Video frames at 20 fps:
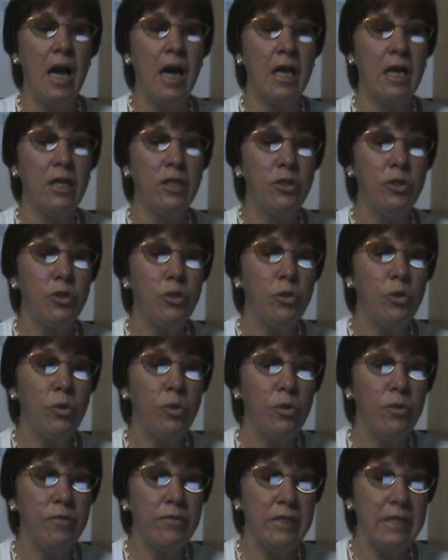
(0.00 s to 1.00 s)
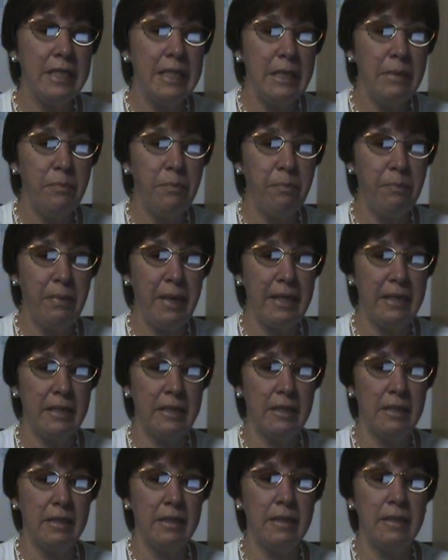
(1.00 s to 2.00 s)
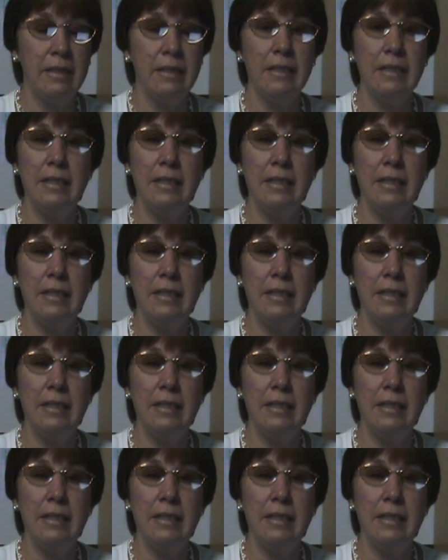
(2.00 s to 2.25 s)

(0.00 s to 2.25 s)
Control of sleep patterns,